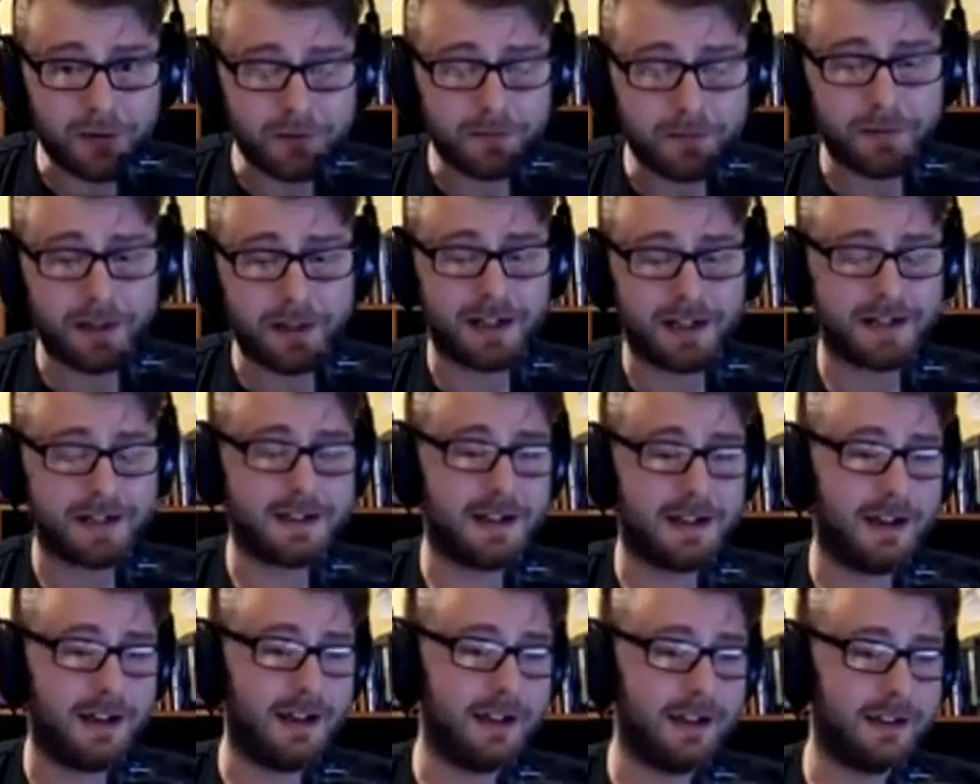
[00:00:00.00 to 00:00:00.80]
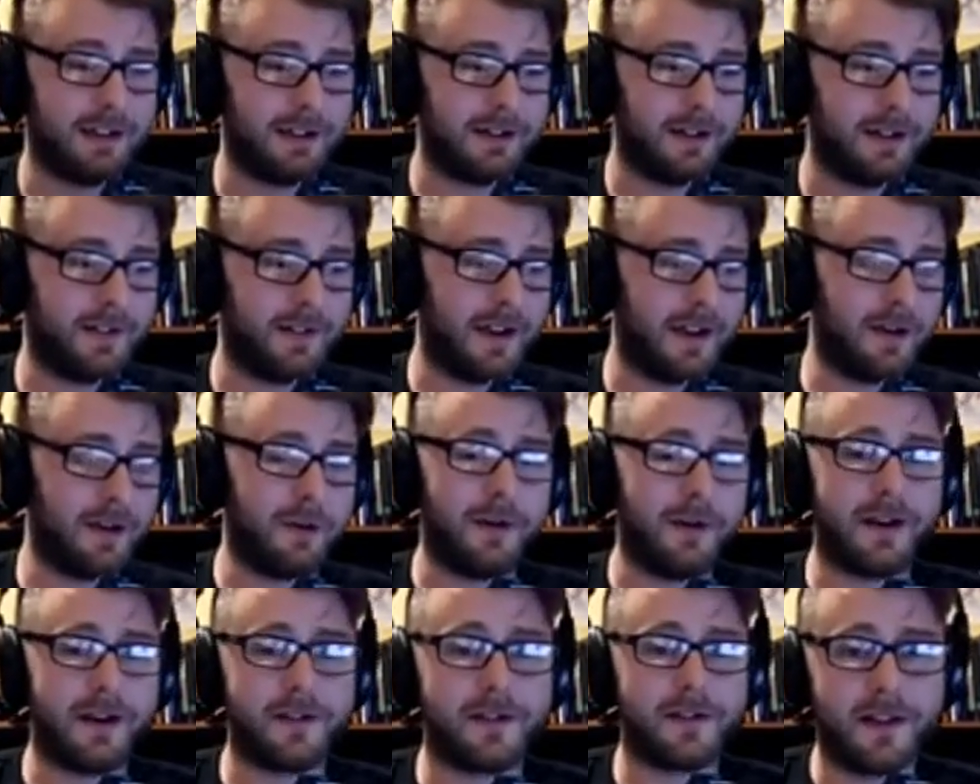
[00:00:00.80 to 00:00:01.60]
But, they
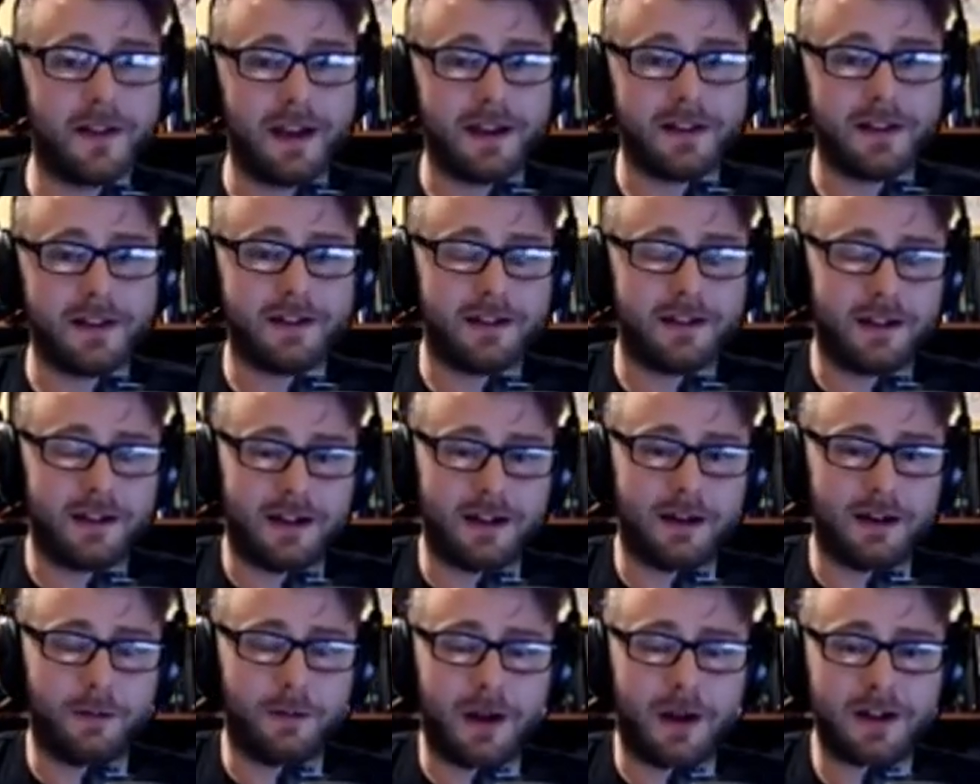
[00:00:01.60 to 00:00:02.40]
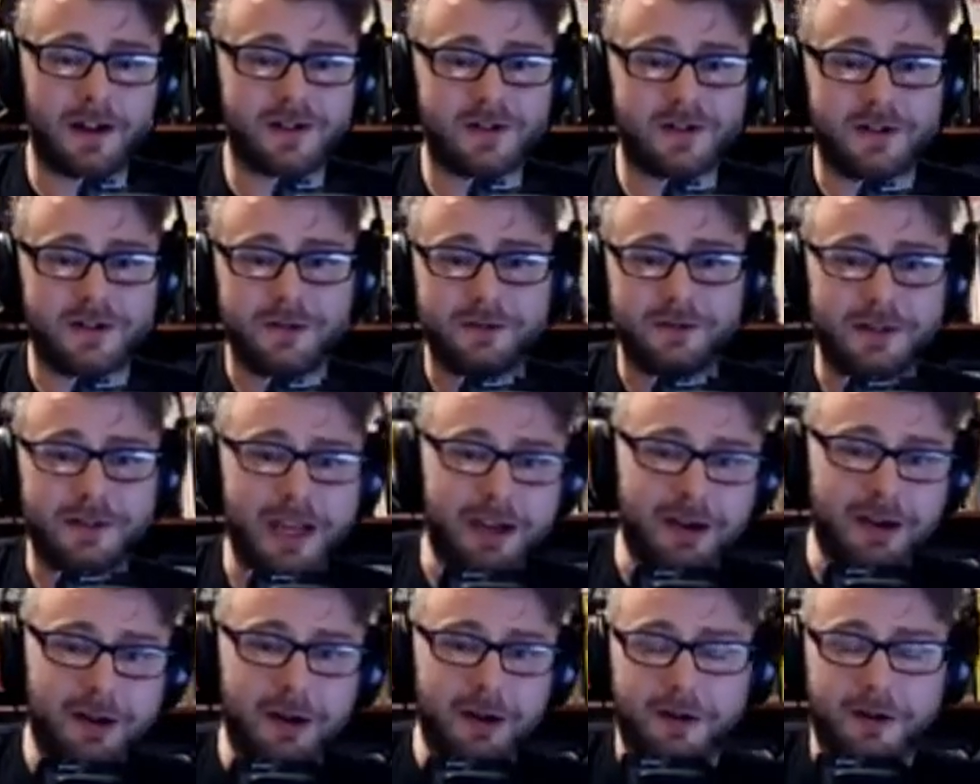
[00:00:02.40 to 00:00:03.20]
always say that once you
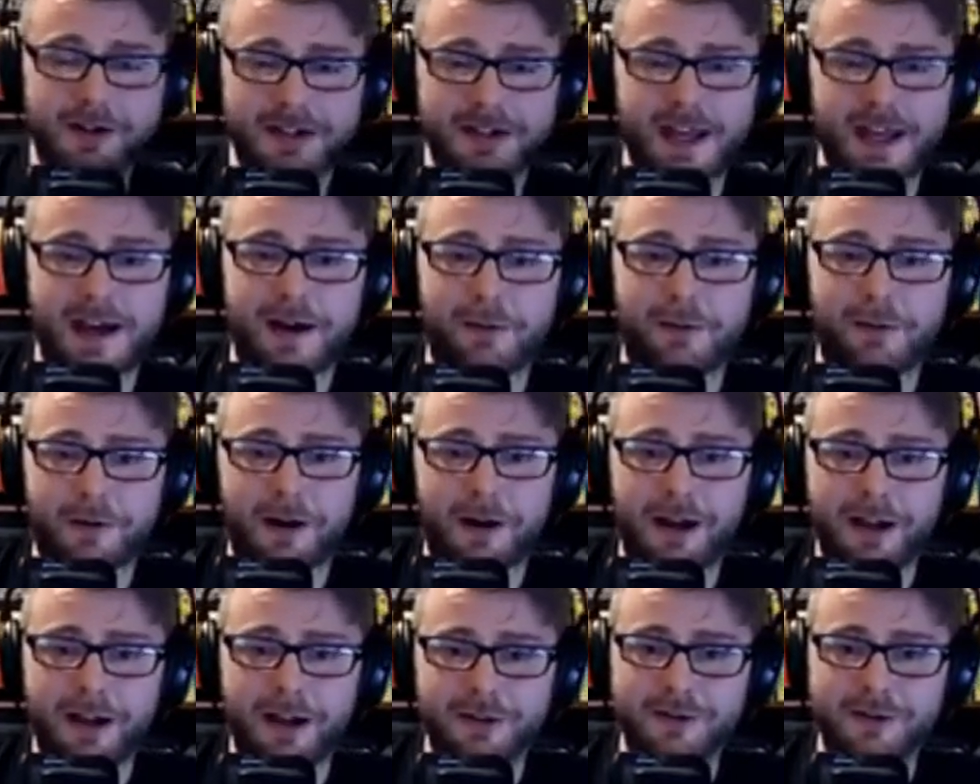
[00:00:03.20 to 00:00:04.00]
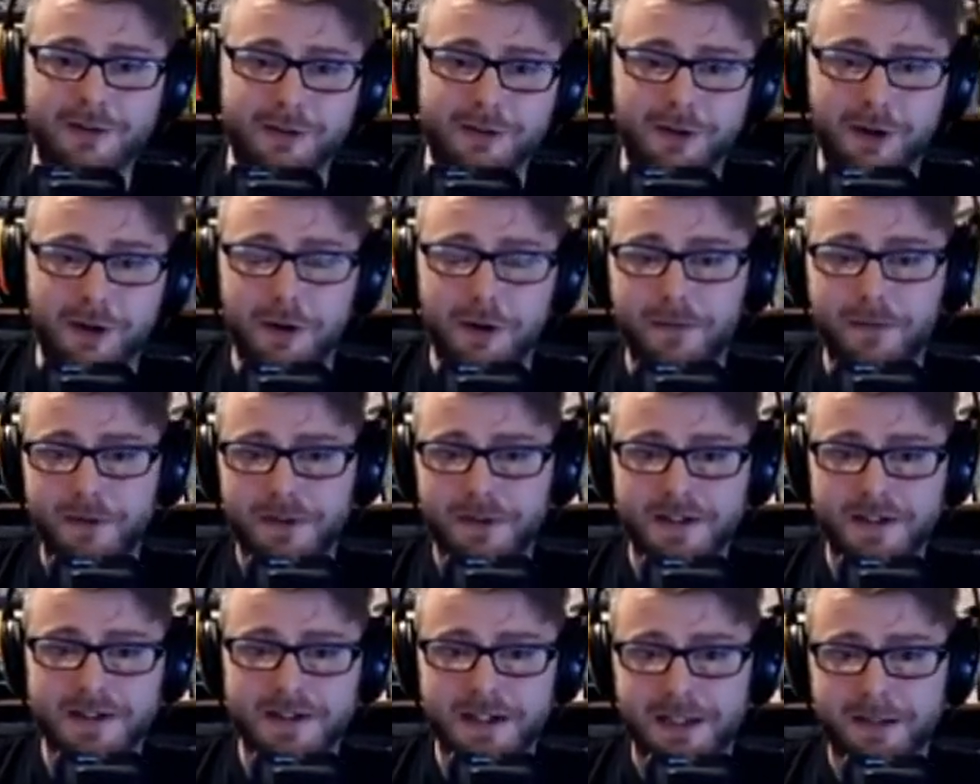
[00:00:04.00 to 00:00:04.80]
get knocked out, right, you should go for
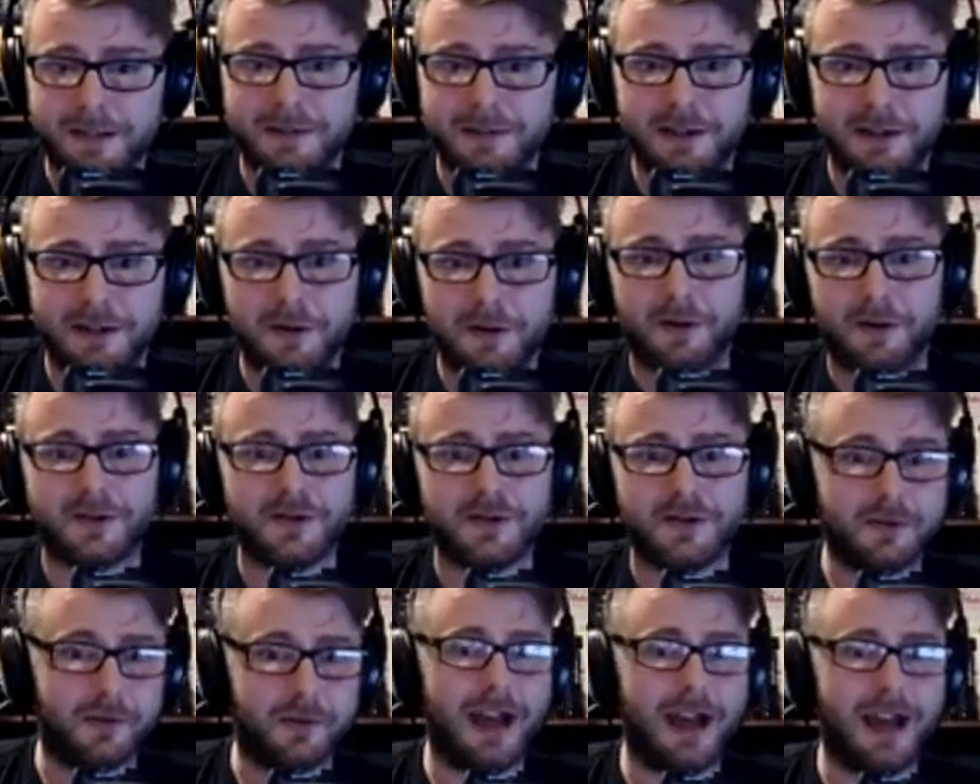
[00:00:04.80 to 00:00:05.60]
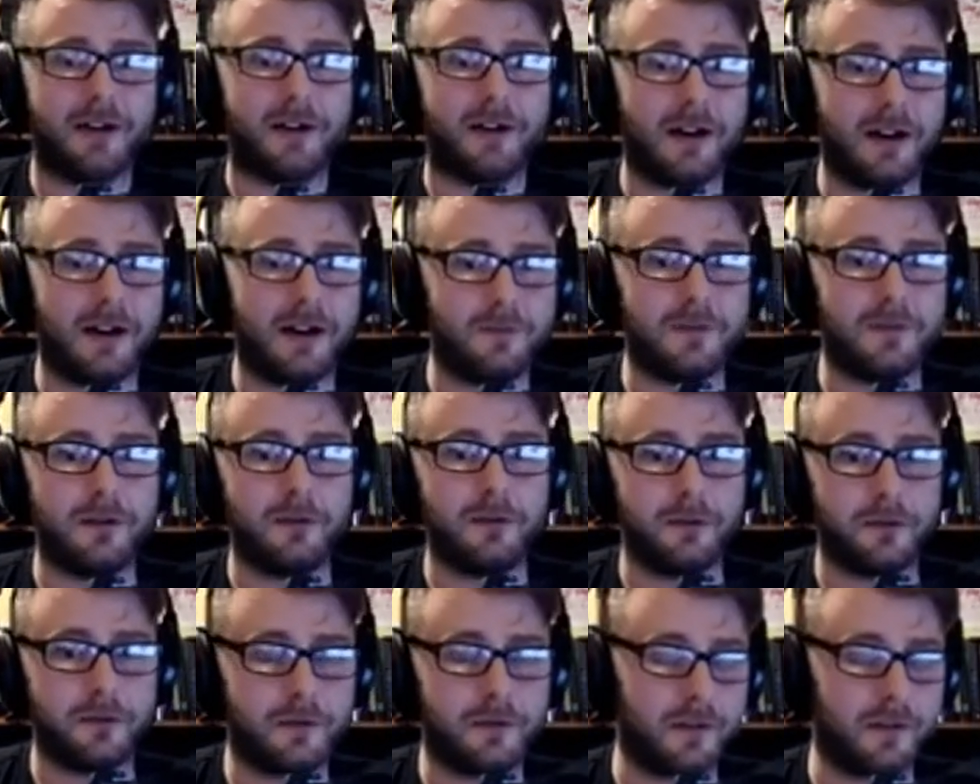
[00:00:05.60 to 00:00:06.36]
the team that knocks you out, I feel.